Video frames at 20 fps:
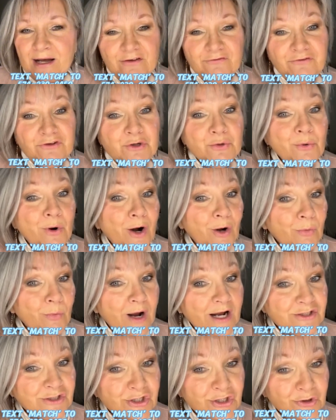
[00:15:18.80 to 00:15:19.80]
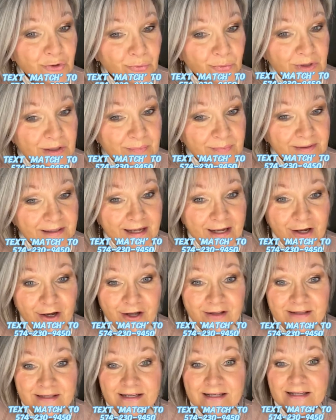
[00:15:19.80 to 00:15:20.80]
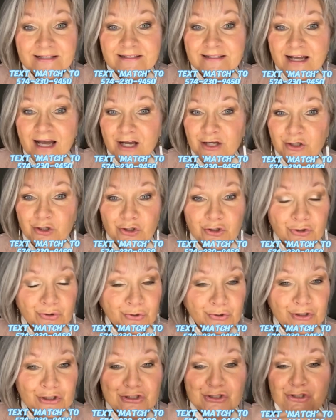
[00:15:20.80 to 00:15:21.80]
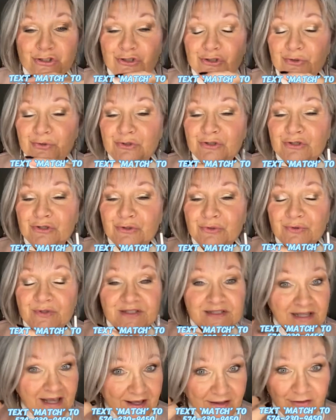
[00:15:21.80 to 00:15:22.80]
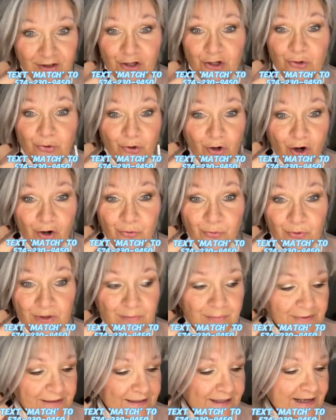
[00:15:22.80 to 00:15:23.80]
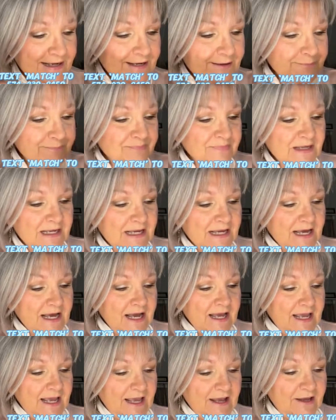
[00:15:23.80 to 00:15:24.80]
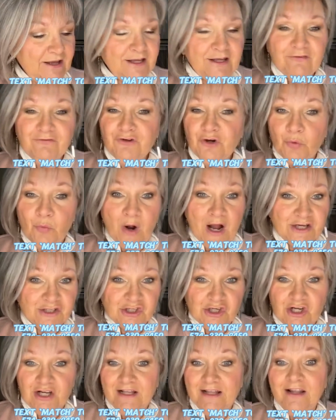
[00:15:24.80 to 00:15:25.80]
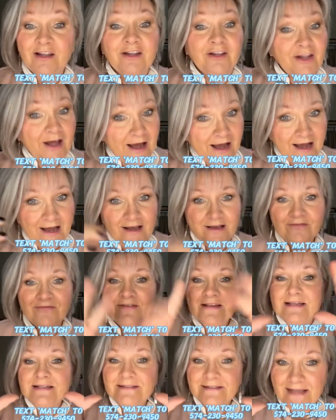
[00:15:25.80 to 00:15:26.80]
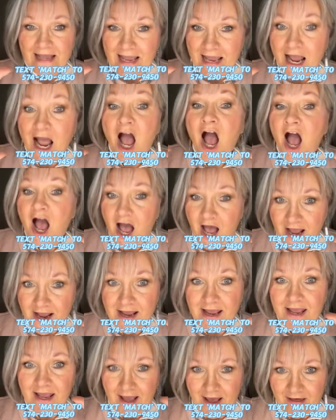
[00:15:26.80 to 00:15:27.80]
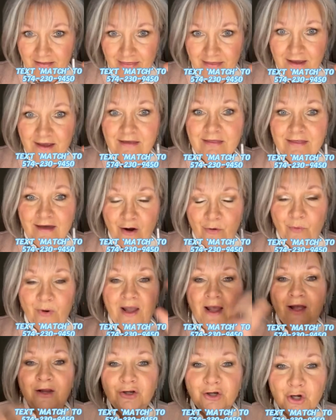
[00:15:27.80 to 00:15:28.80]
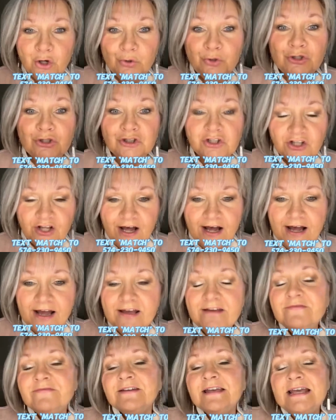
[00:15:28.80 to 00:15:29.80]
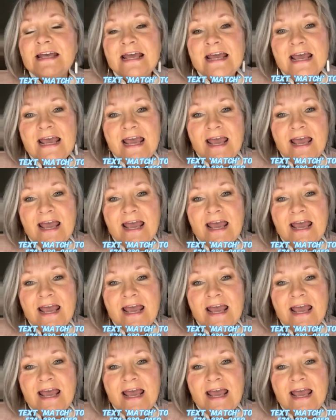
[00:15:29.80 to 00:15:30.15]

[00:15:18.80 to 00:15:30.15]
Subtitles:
If you are watching the replay on this, I encourage you to say that you're on replay. If you're watching it live, say, hi, Kathy. That way I know you're live.